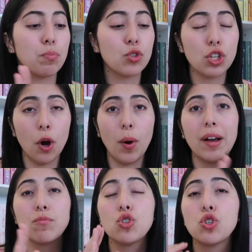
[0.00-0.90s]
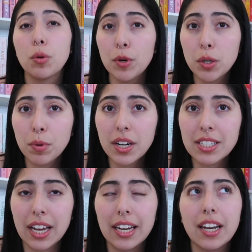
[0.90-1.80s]
So I'm super duper
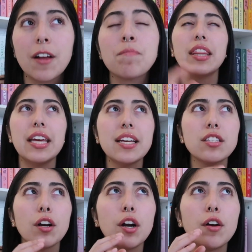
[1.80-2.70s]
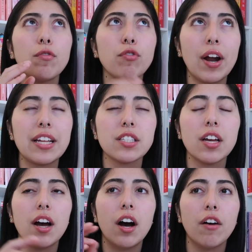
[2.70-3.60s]
excited. These are friends
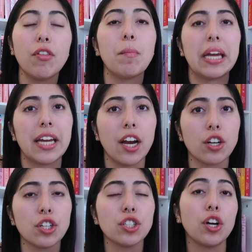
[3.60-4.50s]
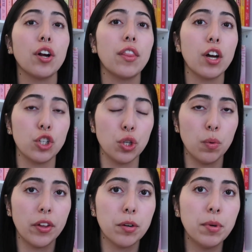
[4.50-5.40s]
of the main characters that are in the
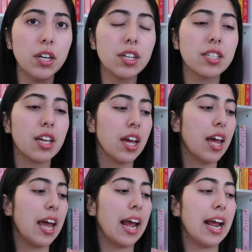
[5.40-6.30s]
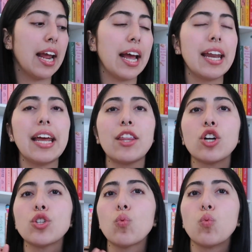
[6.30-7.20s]
two other books, and
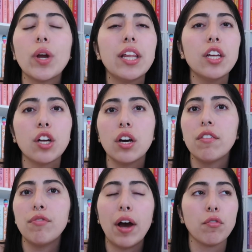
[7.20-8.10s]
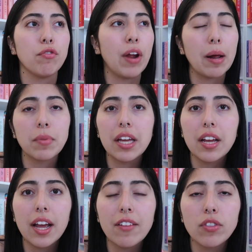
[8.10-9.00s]
there's a really good found
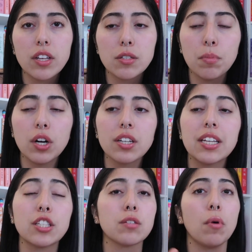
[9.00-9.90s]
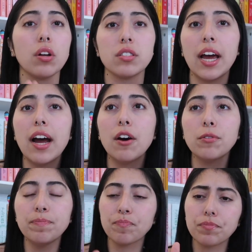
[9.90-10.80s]
family in these books. It's small
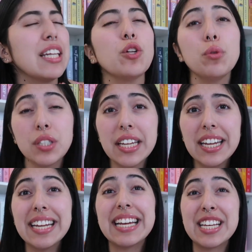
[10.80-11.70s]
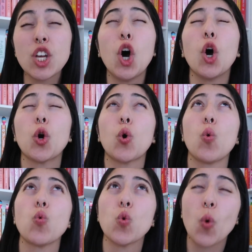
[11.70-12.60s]
town. Lucian is a
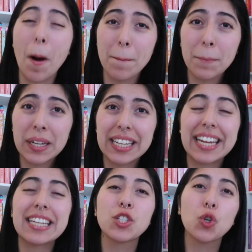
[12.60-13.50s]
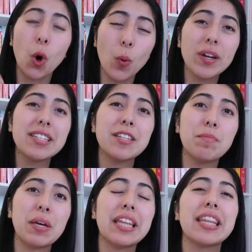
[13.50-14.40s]
grump. Like, it's going to
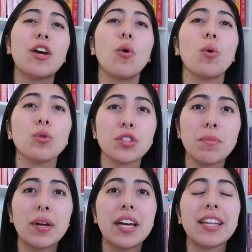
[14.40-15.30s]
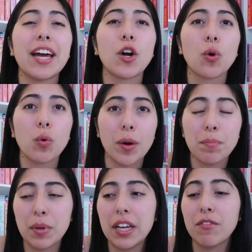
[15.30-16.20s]
be the ultimate like
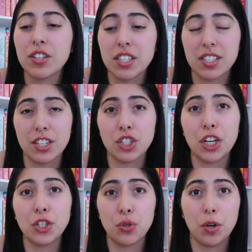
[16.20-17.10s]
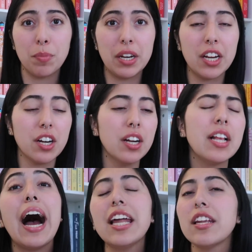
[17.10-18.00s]
grumpy versus sunshine trope in here.
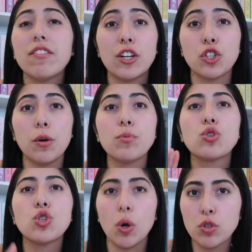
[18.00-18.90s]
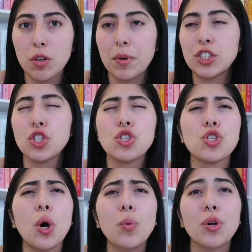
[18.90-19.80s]
I love that trope so much. It's
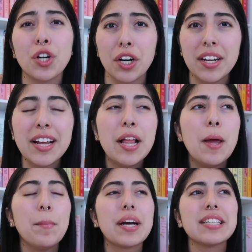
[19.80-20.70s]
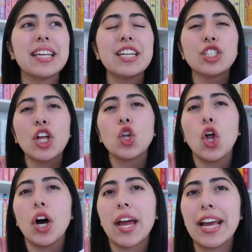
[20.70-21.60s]
so good because then it just like
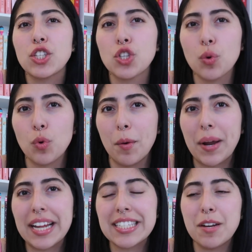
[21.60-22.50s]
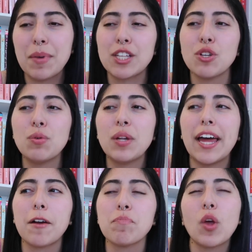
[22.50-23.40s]
elongates the romance and it makes you
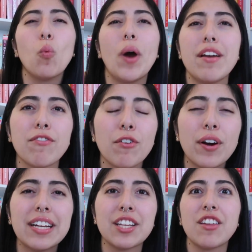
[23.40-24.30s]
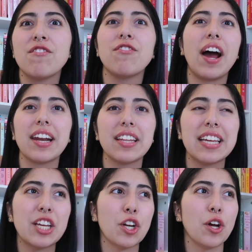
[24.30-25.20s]
like wait for it until they
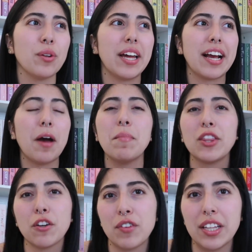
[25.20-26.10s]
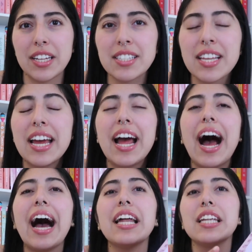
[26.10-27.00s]
finally, you know, like admit their feelings.
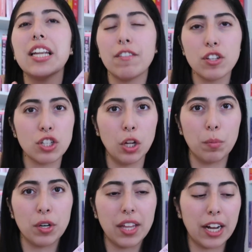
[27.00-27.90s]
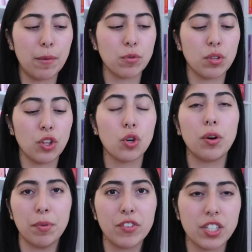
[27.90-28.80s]
I love the slow burn that comes with
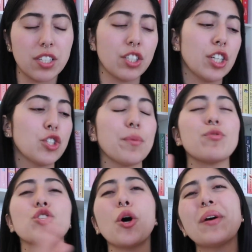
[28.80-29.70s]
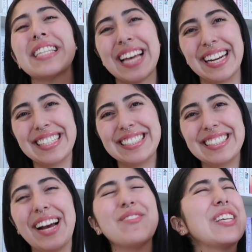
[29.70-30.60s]
grumpy versus sunshine, so I'm so excited.
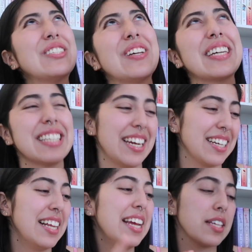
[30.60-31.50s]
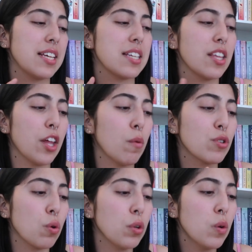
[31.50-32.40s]
I'm so excited. It says, there
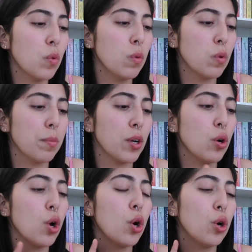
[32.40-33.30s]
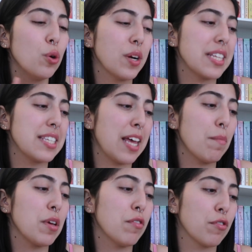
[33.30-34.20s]
was only one woman who could
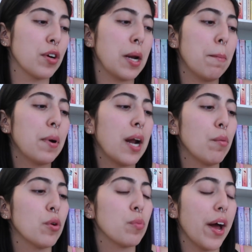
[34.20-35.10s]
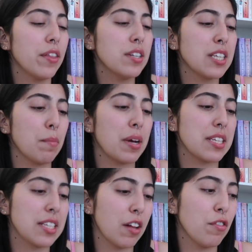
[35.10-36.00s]
set me free, but I would rather set
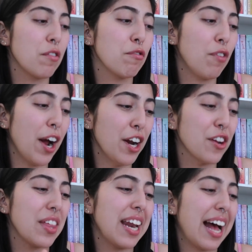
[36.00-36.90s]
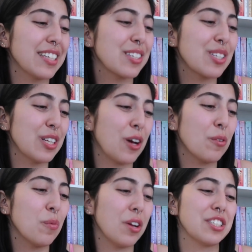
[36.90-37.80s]
myself on fire than ask
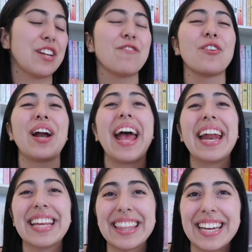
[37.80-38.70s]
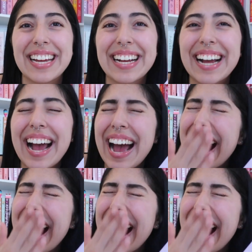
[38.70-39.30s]
Sloane Walton for anything.